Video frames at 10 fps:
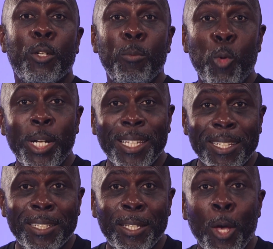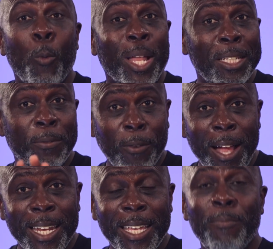Good morning. Well, it's
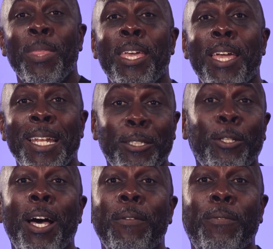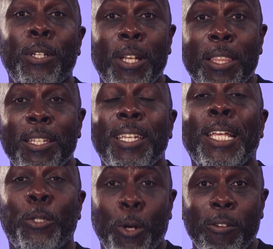Friday and it's time for another
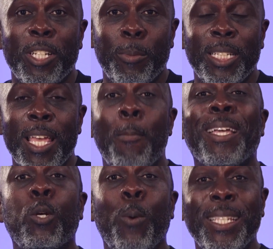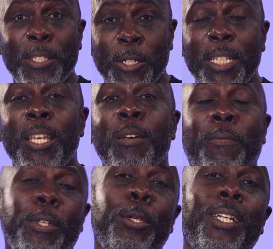encouragement. And my question
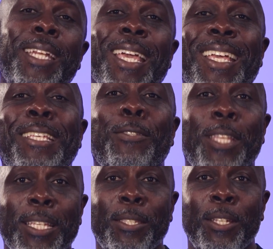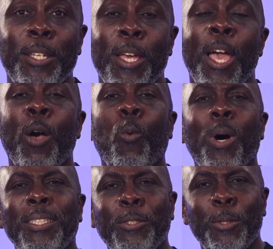for you today is this:
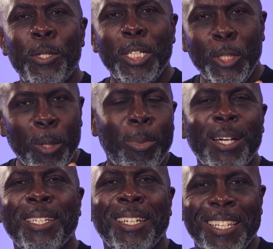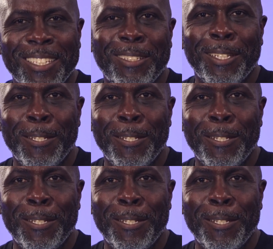what's on your bucket list?